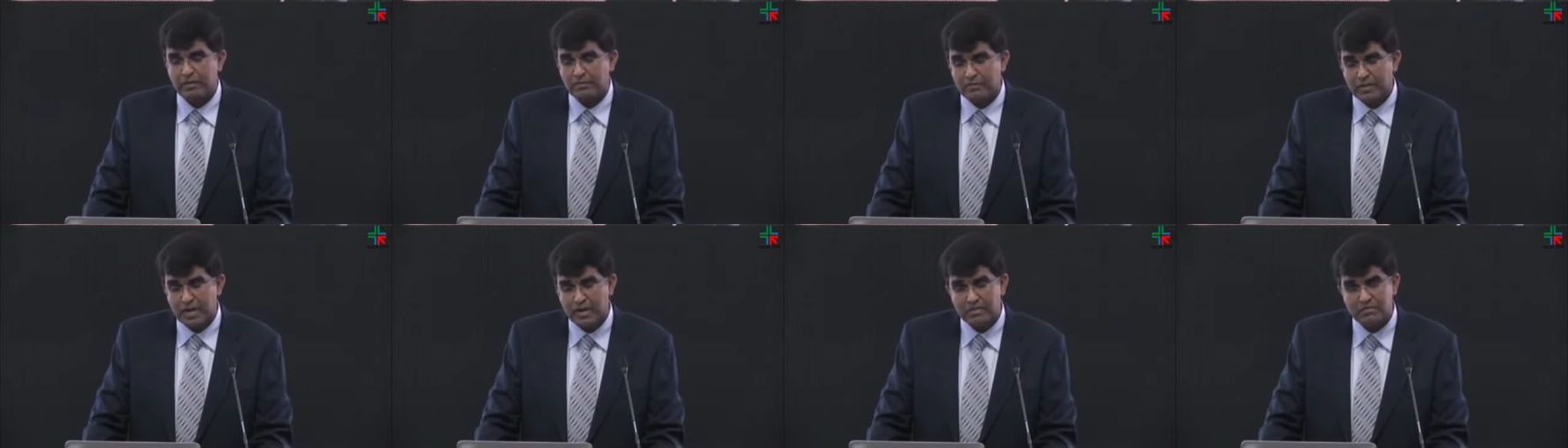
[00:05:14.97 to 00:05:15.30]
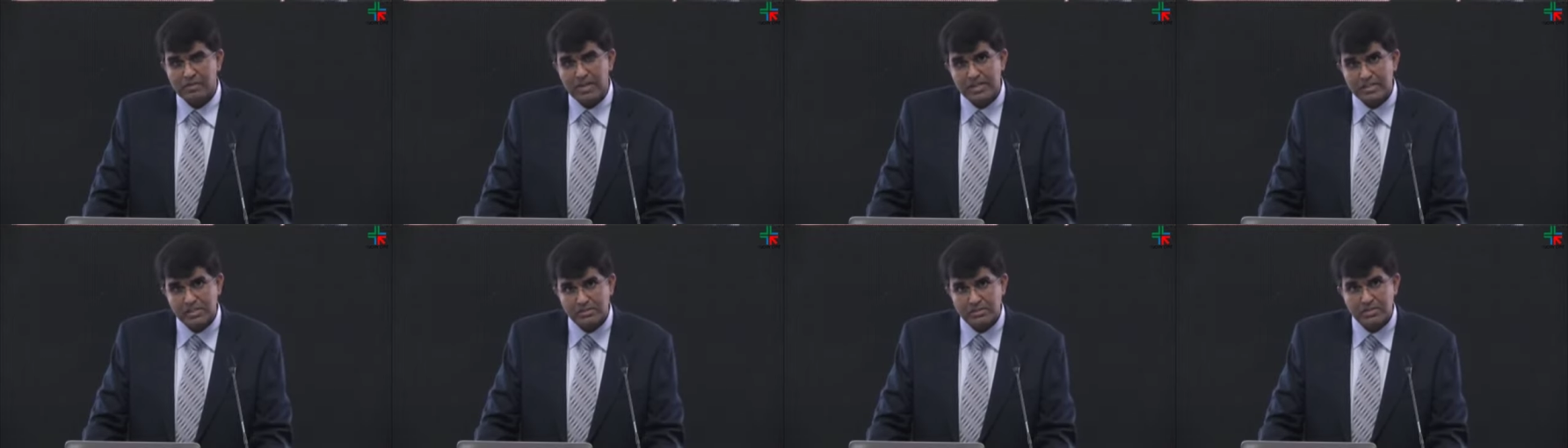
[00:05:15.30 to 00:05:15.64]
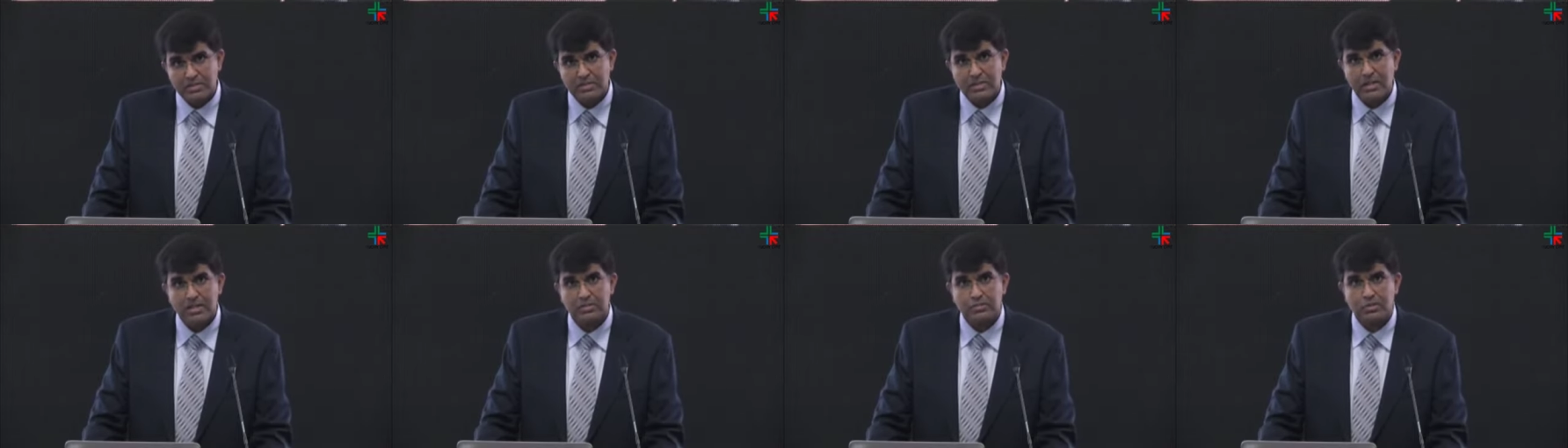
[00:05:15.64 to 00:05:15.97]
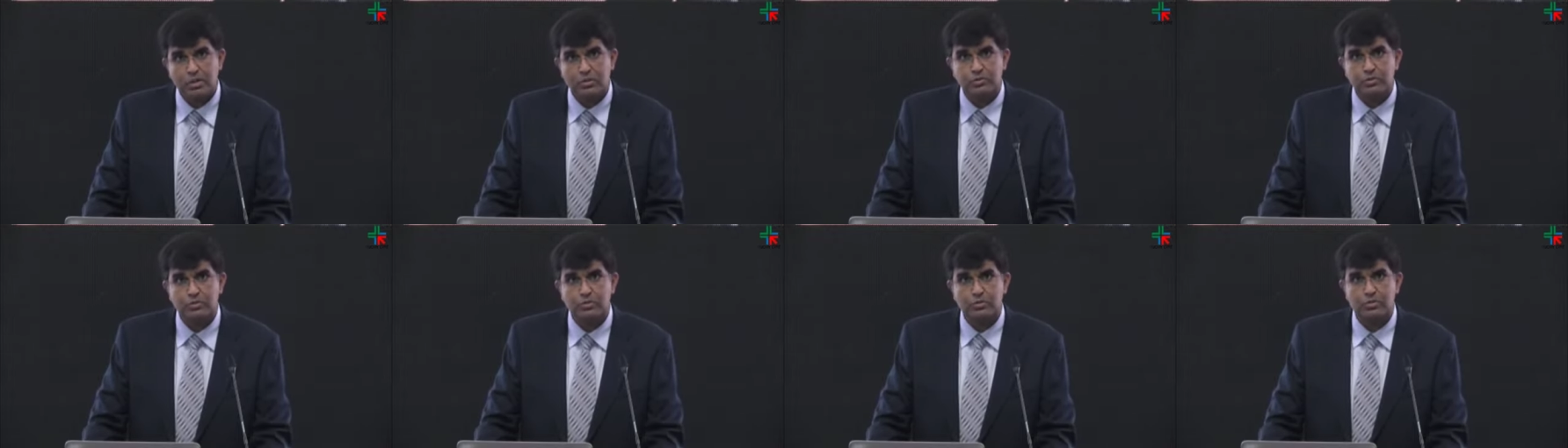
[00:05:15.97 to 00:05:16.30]
and vice versa is
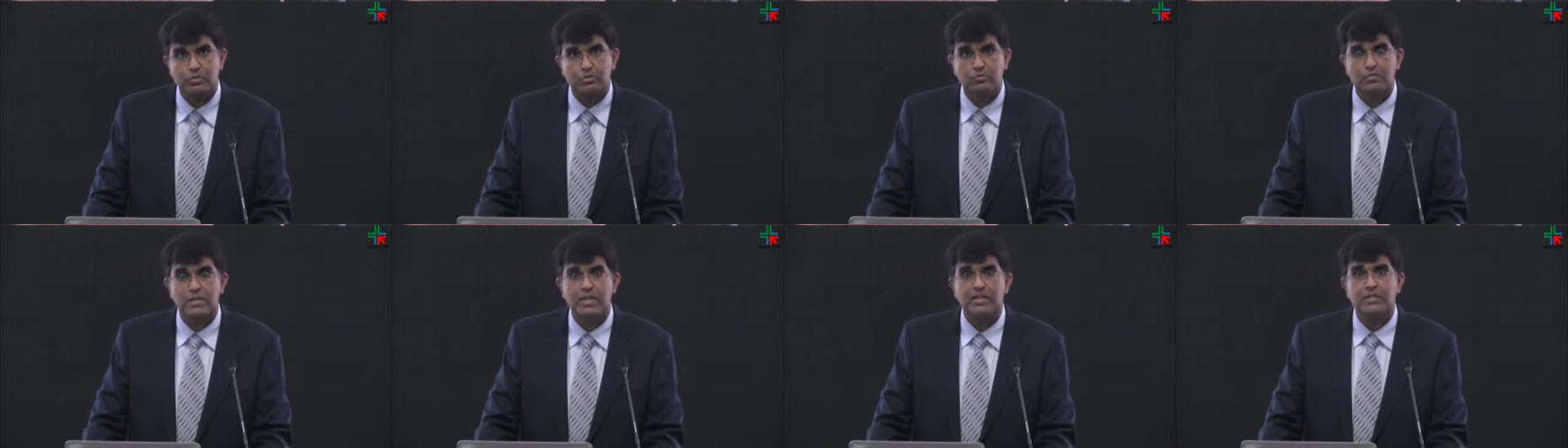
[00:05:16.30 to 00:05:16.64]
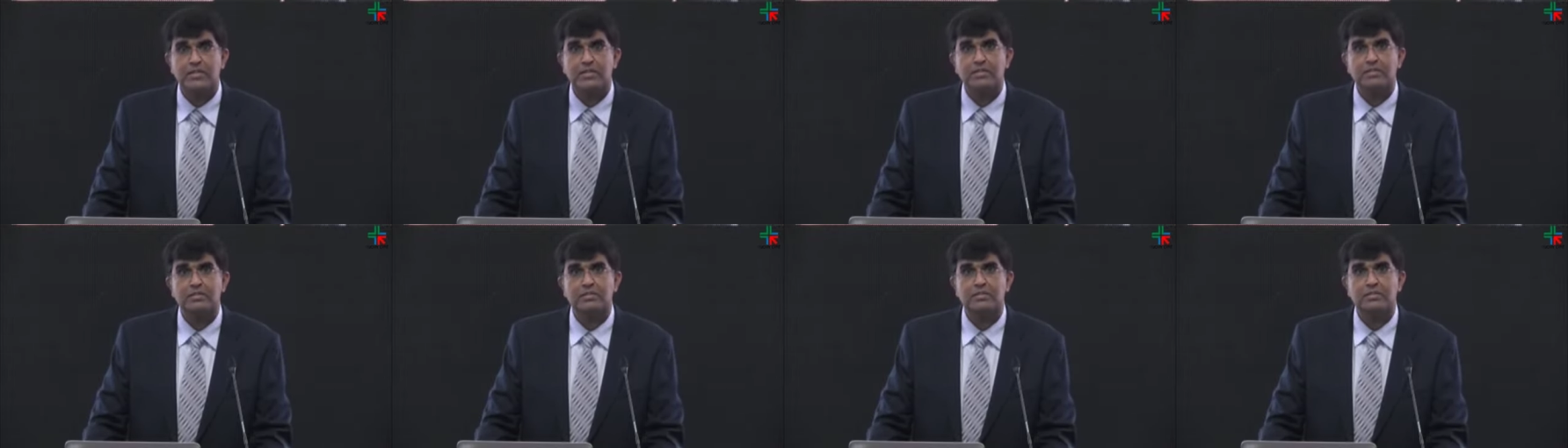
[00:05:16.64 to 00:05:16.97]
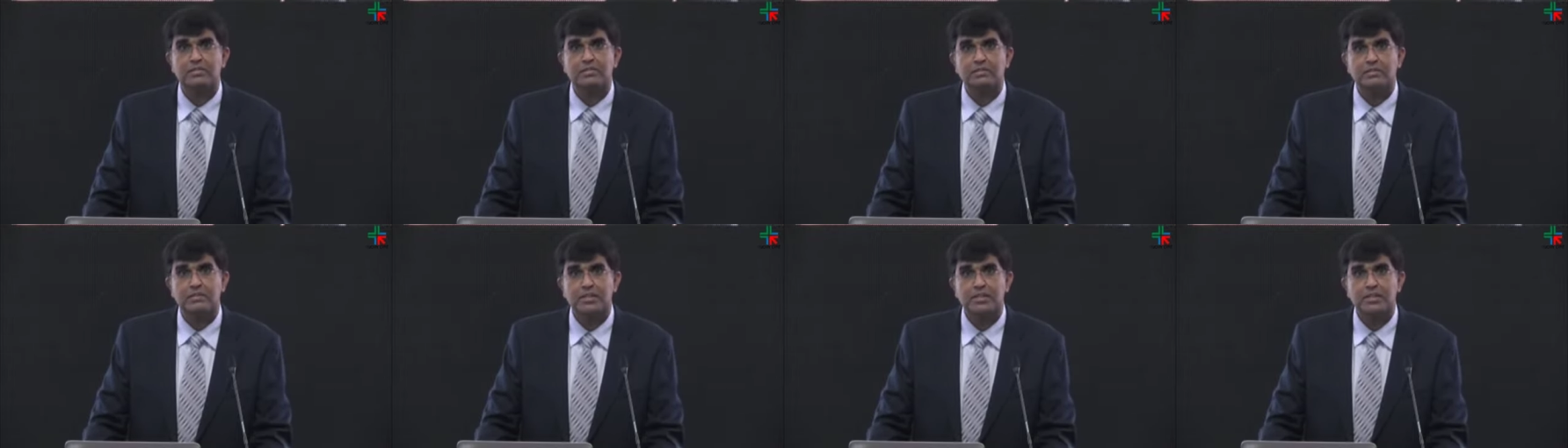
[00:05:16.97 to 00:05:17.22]
also true, where there is